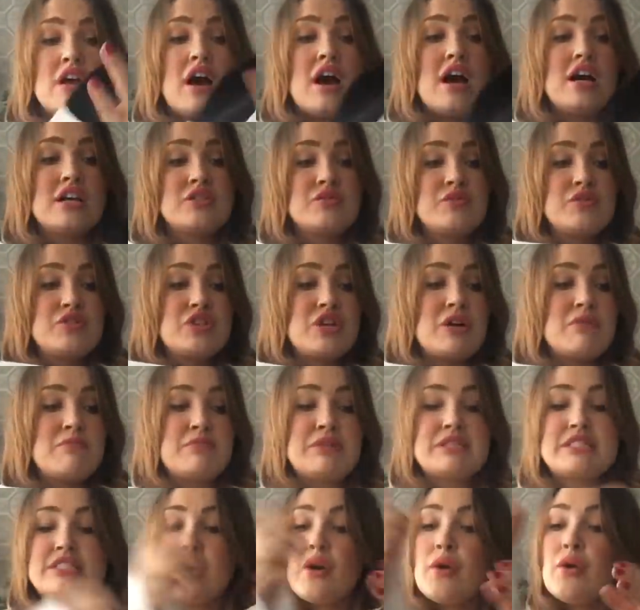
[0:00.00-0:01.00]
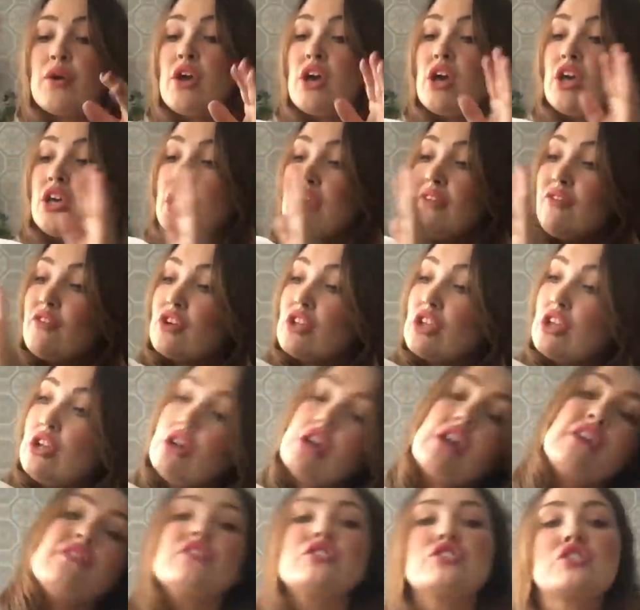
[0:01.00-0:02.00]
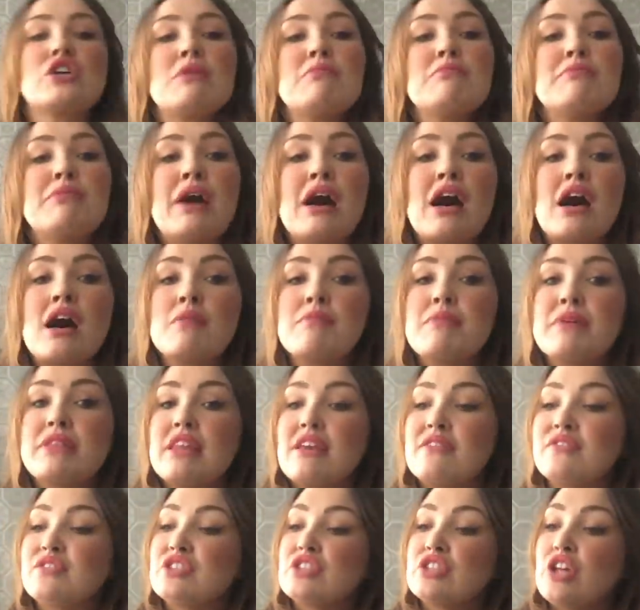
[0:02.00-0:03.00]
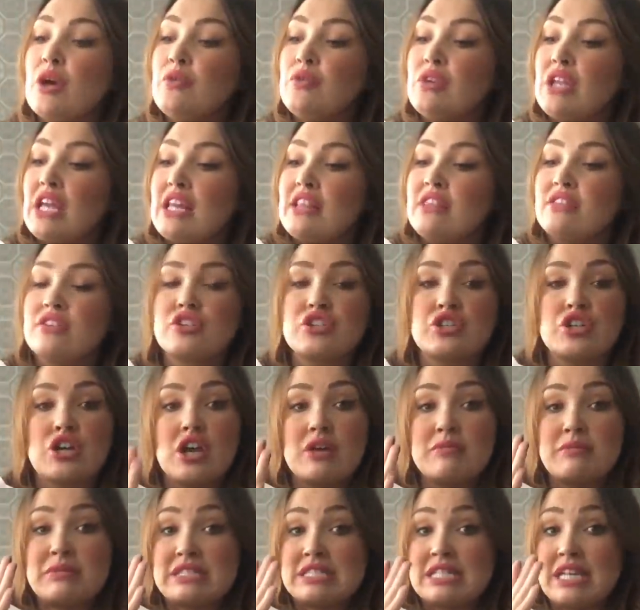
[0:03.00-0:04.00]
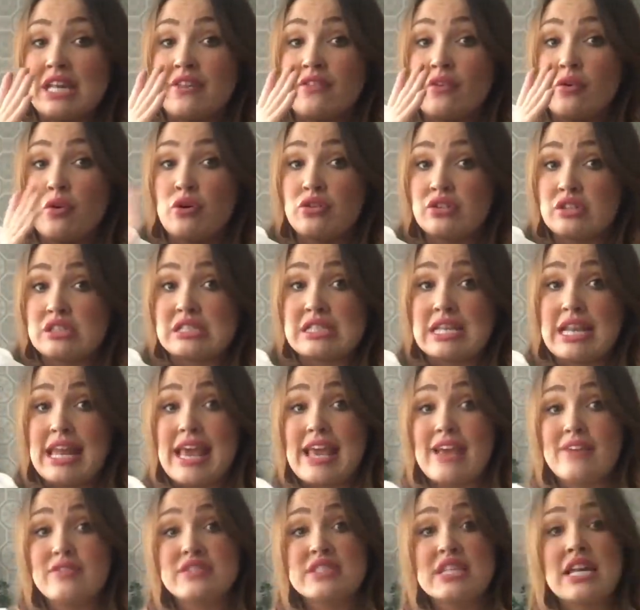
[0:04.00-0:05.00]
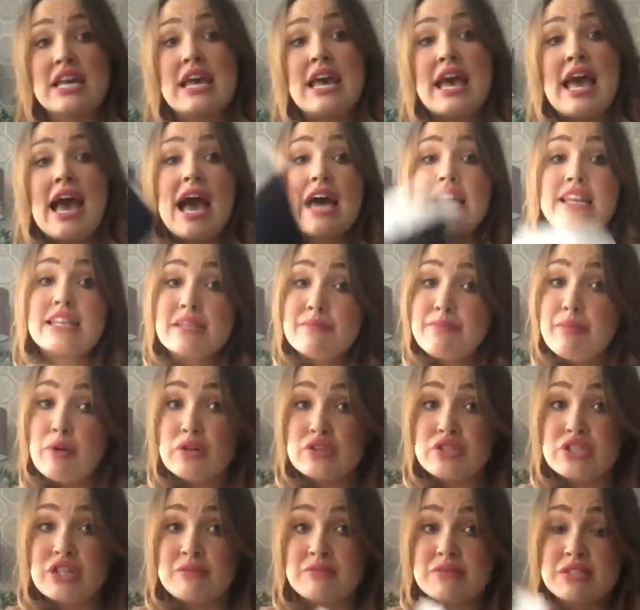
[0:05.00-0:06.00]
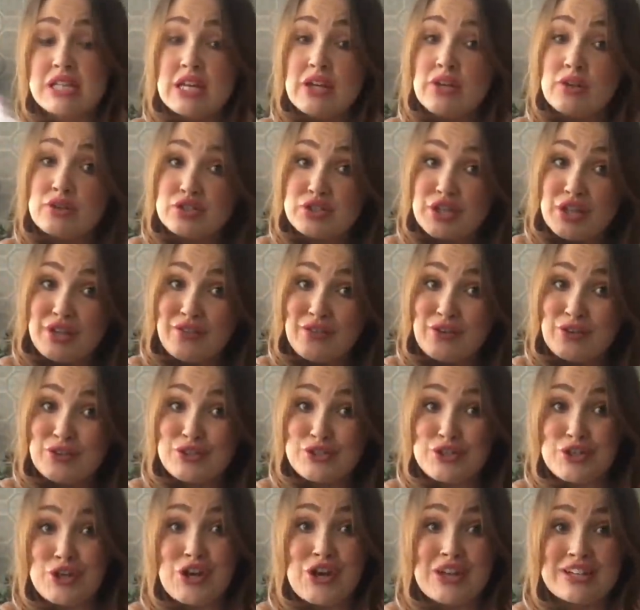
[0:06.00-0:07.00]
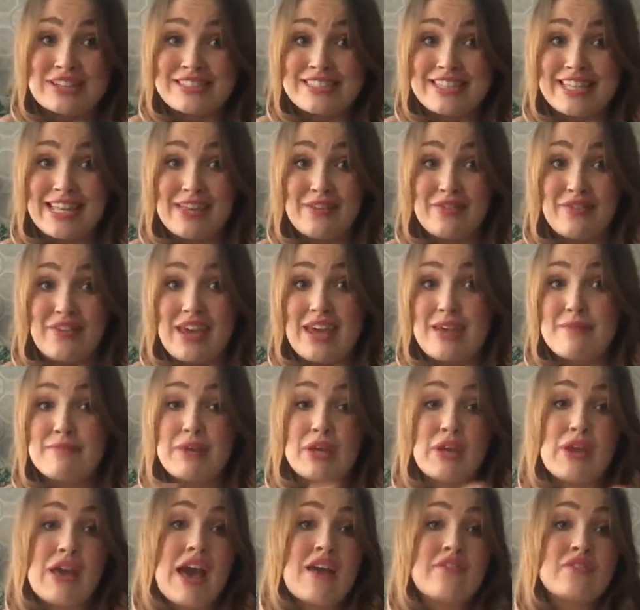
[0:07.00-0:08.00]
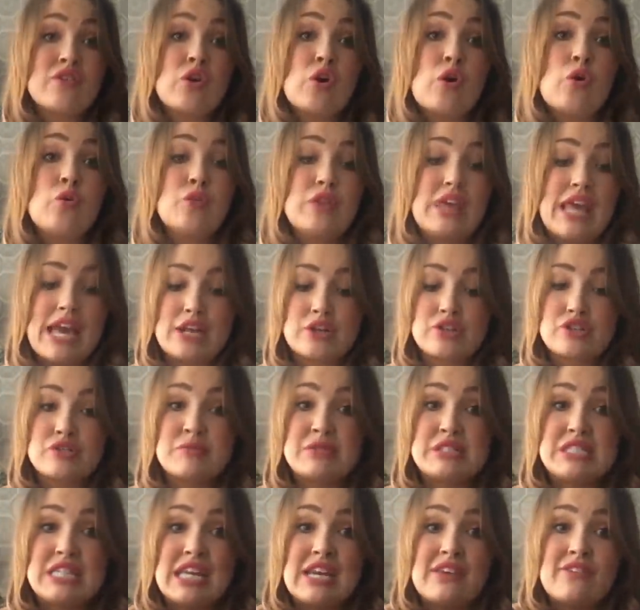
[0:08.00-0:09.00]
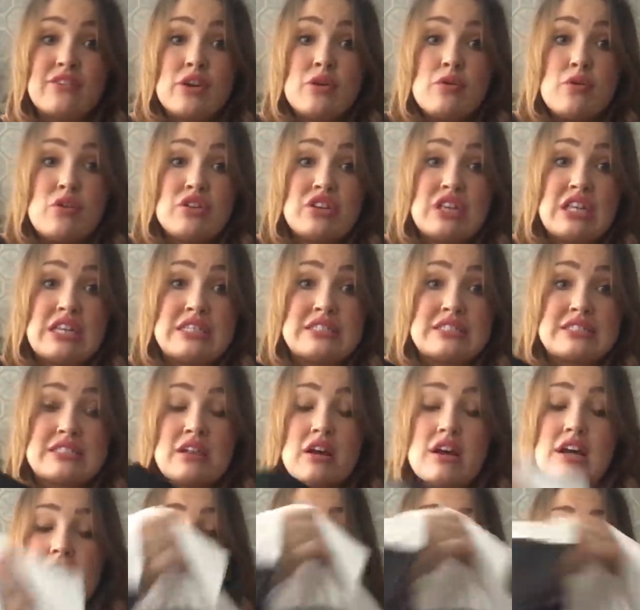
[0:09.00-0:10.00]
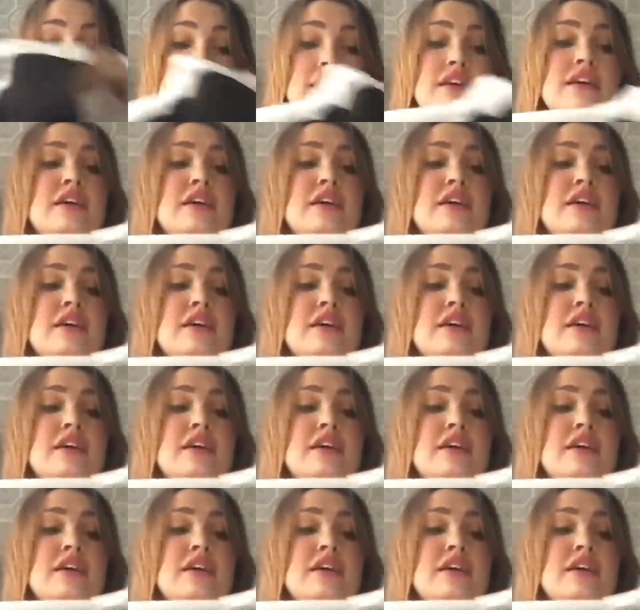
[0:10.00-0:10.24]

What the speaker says: under a jumper. So you've got the look of a jumper, but they've sewn in the shirt material on the sleeves and at the bottom. So it looks like you've got a shirt underneath it, but you haven't got all the extra material on the inside.